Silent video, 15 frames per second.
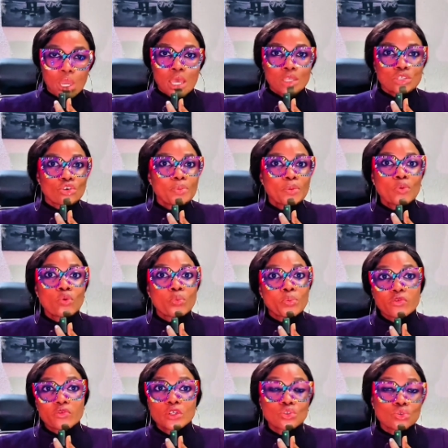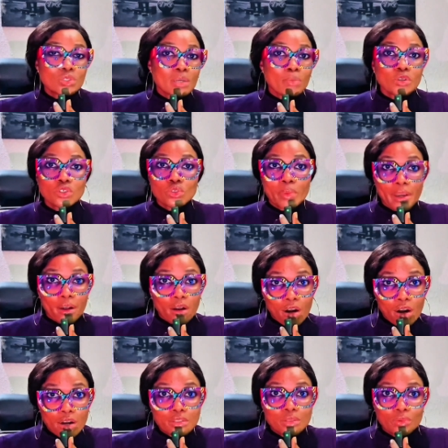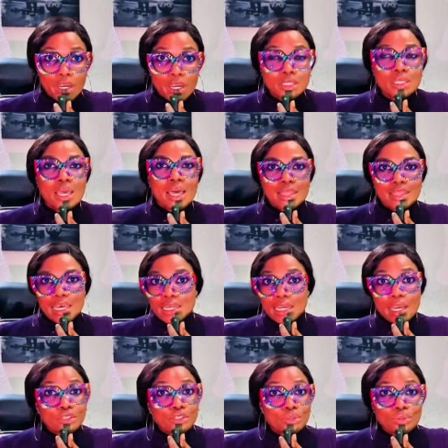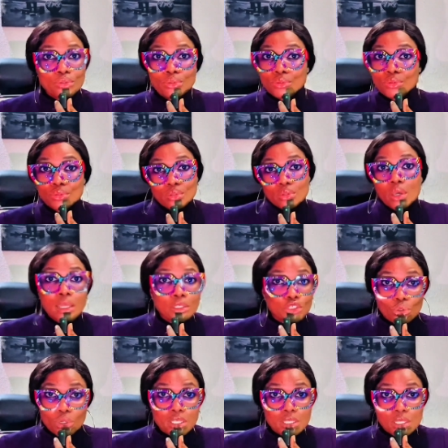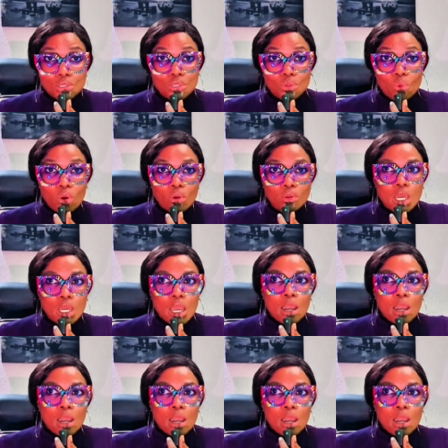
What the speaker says: some people will prefer to use their money to buy cars, right, that they can use and showcase it to the world.